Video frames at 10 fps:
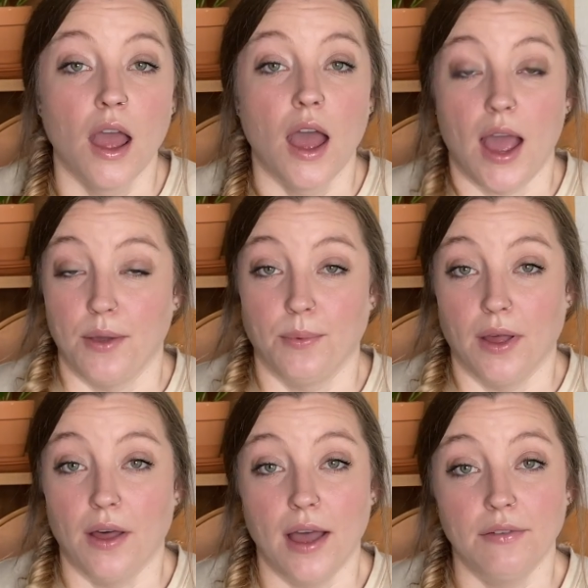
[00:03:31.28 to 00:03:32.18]
I will
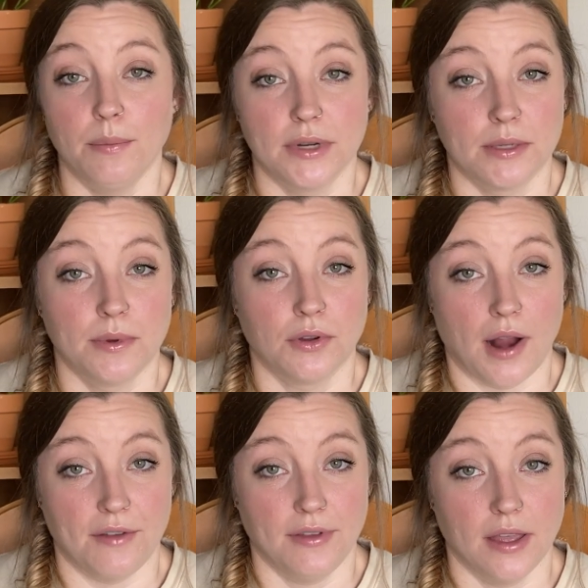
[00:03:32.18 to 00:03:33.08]
have a printable
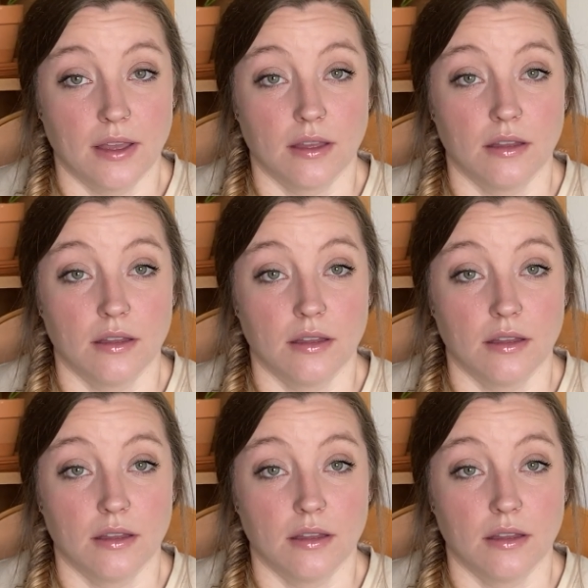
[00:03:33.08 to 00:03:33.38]
graphic